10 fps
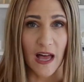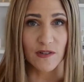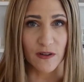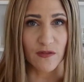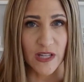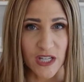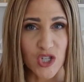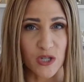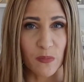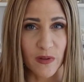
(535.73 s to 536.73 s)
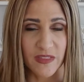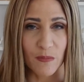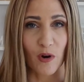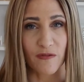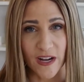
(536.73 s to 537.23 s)
level of relationship with
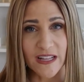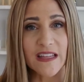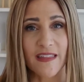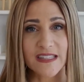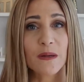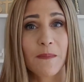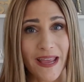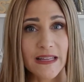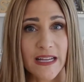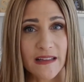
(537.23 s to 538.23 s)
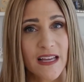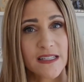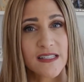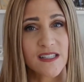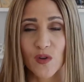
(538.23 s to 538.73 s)
them, or frankly, that's a mailing
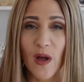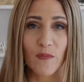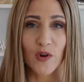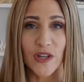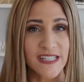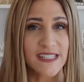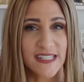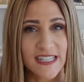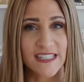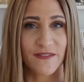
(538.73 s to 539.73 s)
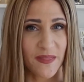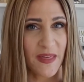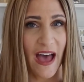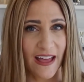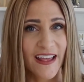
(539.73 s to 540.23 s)
list. So I'm really distinctive
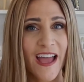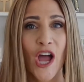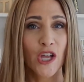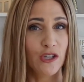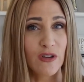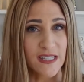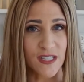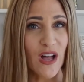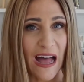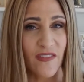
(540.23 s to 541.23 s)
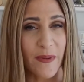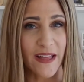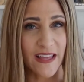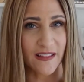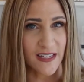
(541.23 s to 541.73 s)
in that. You can still have a
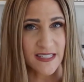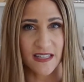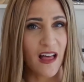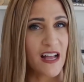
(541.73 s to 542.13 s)
mailing list, and